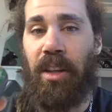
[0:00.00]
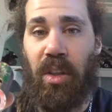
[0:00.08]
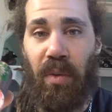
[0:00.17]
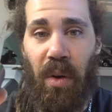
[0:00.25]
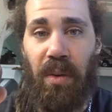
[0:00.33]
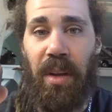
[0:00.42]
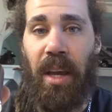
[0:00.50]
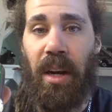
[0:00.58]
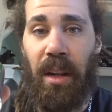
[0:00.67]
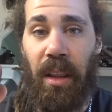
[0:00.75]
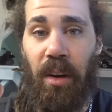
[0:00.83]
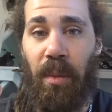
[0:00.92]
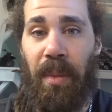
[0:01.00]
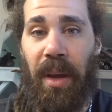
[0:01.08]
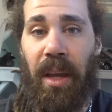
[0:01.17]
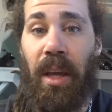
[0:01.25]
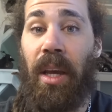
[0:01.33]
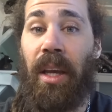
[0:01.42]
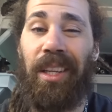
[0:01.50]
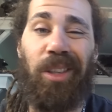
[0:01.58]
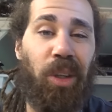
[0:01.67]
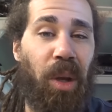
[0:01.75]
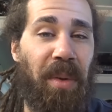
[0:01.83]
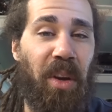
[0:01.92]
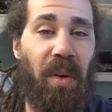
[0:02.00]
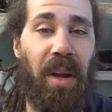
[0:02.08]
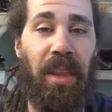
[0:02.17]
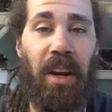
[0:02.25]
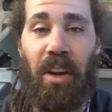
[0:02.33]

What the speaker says: just rotate it a little bit, because there's going to be grit in there.